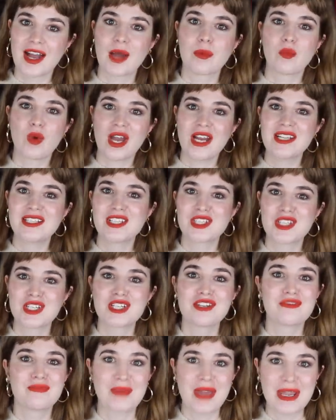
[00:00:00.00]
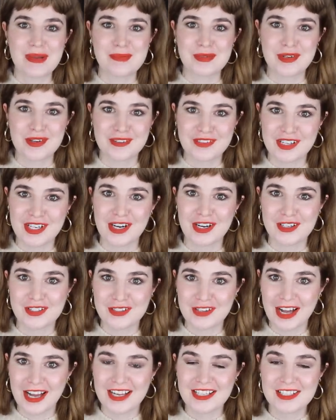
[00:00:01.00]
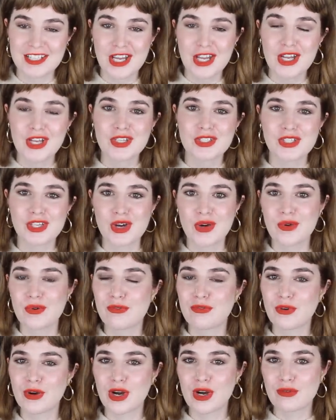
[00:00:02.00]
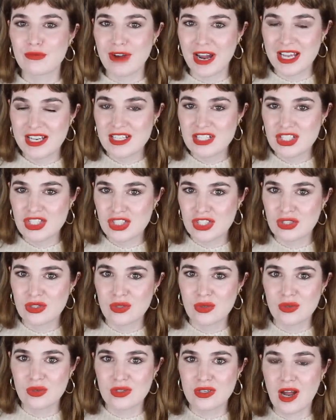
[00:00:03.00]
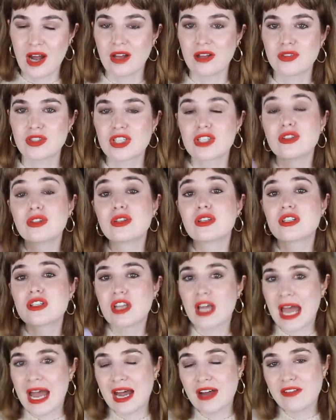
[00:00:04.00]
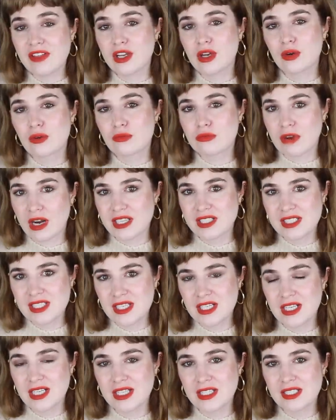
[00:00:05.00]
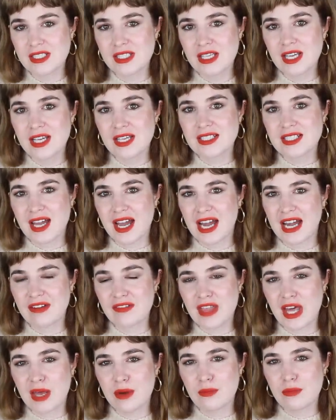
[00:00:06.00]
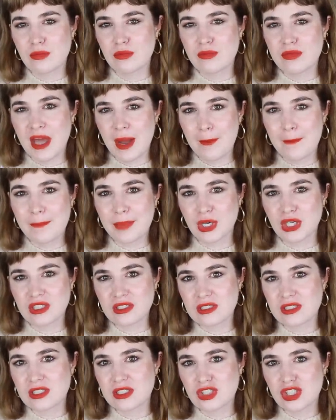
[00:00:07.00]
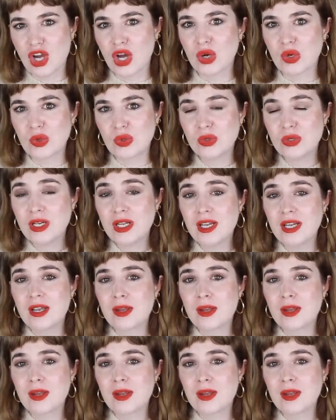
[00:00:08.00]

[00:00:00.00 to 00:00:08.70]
I'm white as a sheet of paper over here, you guys. So for a red to have like a rustiness, to have that burnt tone,